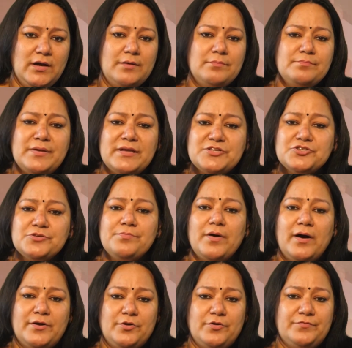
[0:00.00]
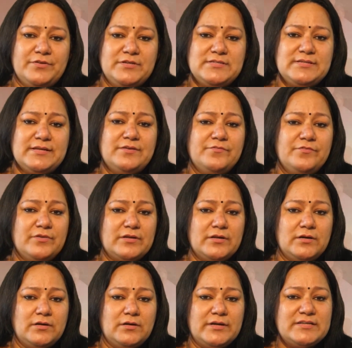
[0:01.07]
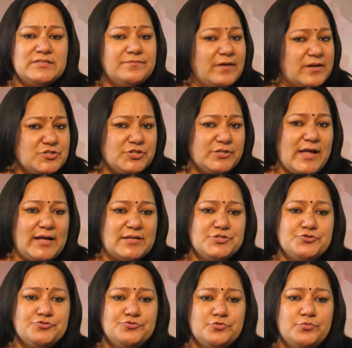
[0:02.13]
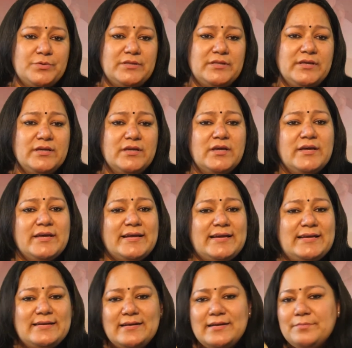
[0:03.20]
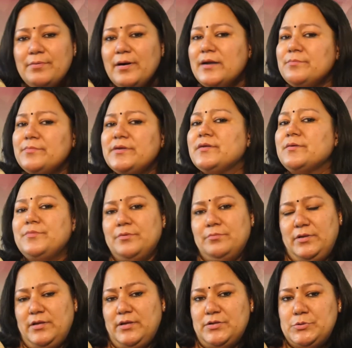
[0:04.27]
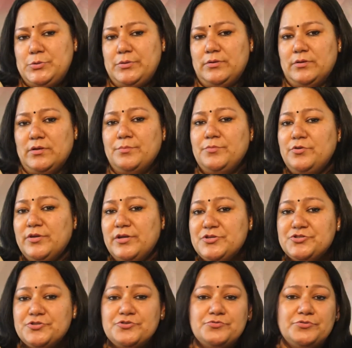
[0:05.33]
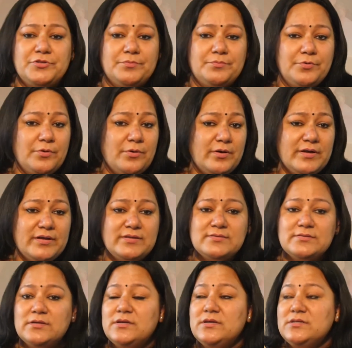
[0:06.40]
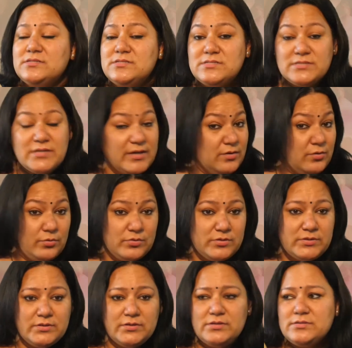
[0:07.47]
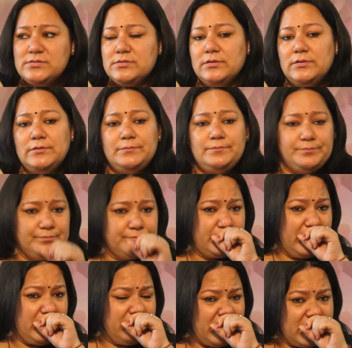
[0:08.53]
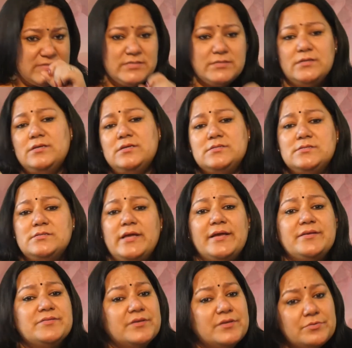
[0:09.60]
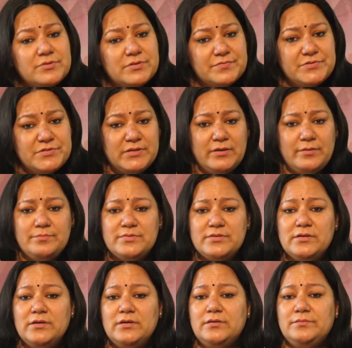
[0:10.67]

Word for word: a major part of its, uh, its function has to do with the interdepartment communication, communication to the employees, stakeholders, investors, executive teams,